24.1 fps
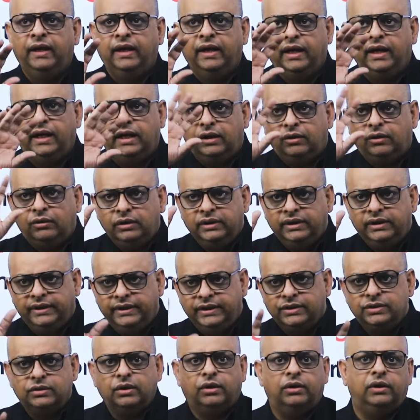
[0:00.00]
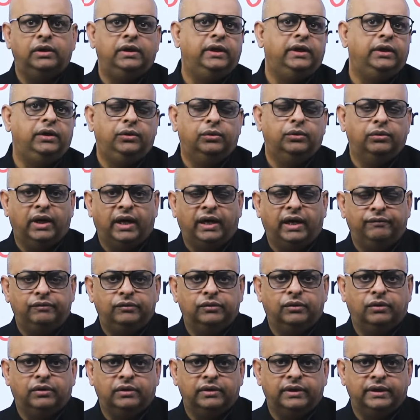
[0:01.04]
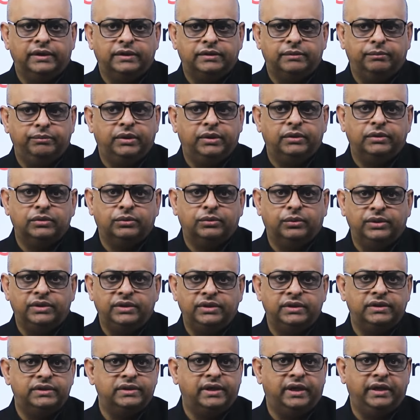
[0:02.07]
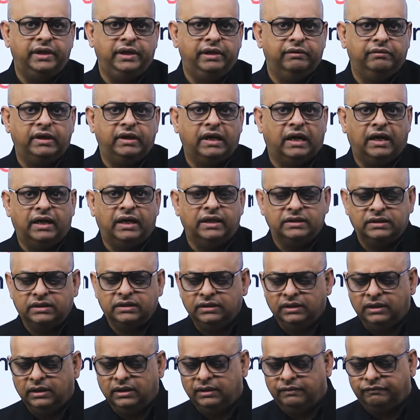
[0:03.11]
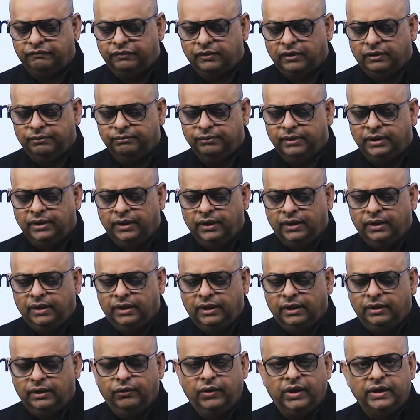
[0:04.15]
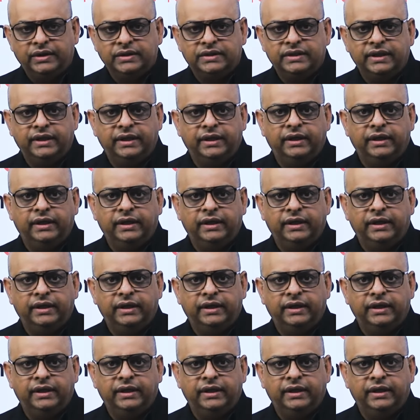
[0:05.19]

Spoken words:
Around these only you have to organize, because questions are never asked from, you can say,